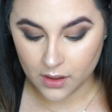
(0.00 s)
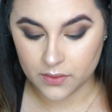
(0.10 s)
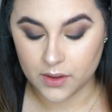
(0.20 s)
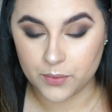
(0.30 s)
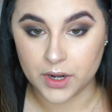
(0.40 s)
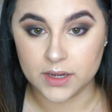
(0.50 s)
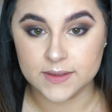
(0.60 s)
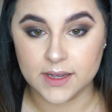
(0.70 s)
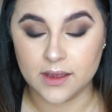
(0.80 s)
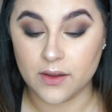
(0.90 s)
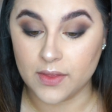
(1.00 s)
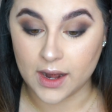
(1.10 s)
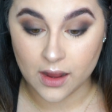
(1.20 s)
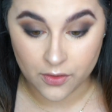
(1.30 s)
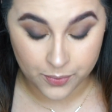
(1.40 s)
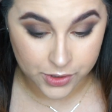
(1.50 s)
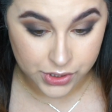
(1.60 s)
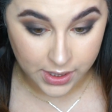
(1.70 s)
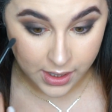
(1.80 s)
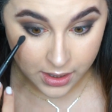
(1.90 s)
And then we're gonna take that e.l.f.
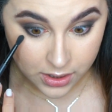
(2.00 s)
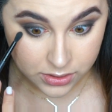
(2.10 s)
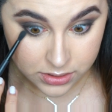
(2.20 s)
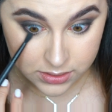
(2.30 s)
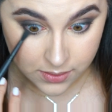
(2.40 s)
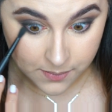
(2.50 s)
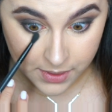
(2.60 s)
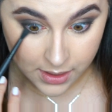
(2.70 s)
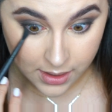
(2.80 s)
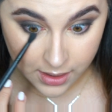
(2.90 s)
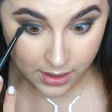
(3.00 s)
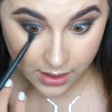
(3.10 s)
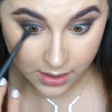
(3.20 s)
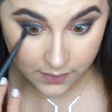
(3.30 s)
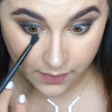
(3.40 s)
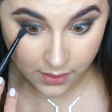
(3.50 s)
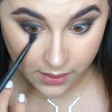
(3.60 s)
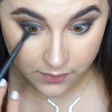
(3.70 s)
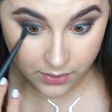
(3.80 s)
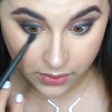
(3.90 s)
brush again and just blend
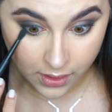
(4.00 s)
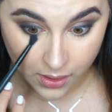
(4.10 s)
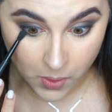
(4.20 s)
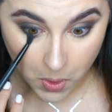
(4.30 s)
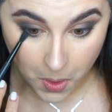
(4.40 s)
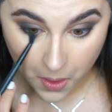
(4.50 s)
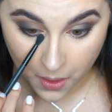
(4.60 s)
everything out.